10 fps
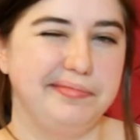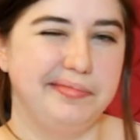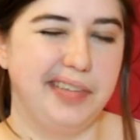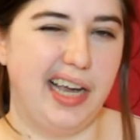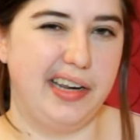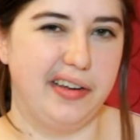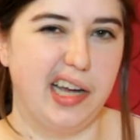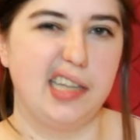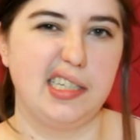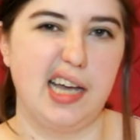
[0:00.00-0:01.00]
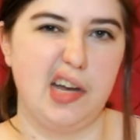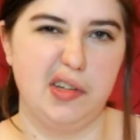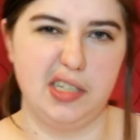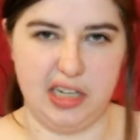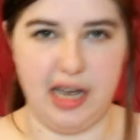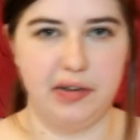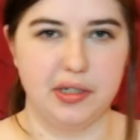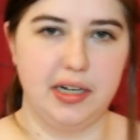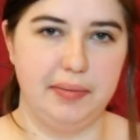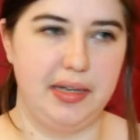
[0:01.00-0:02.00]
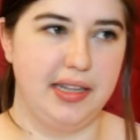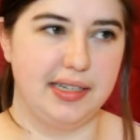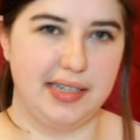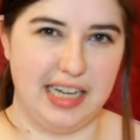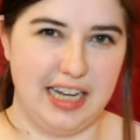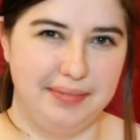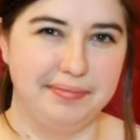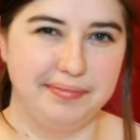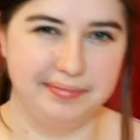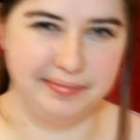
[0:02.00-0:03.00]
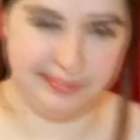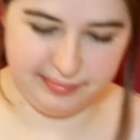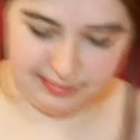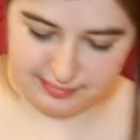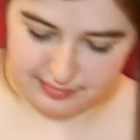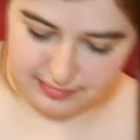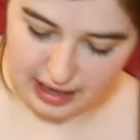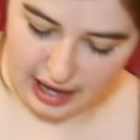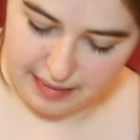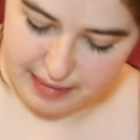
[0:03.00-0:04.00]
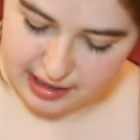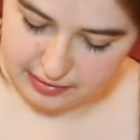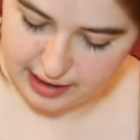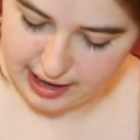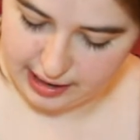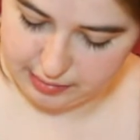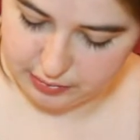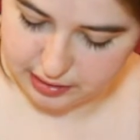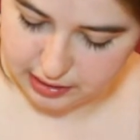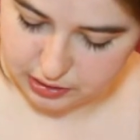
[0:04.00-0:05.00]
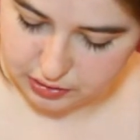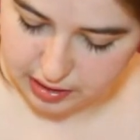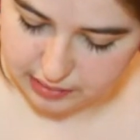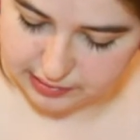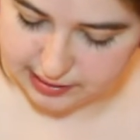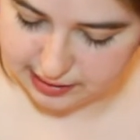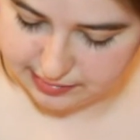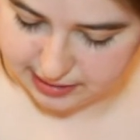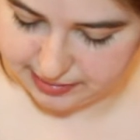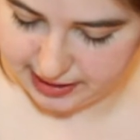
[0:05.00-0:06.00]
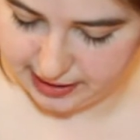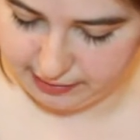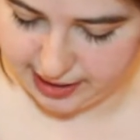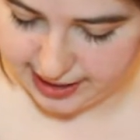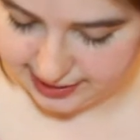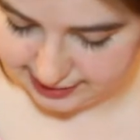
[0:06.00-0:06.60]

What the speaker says: Can you guess how the shadow is going to be this time? I bet you can, but we're going to draw those sunbeams anyway.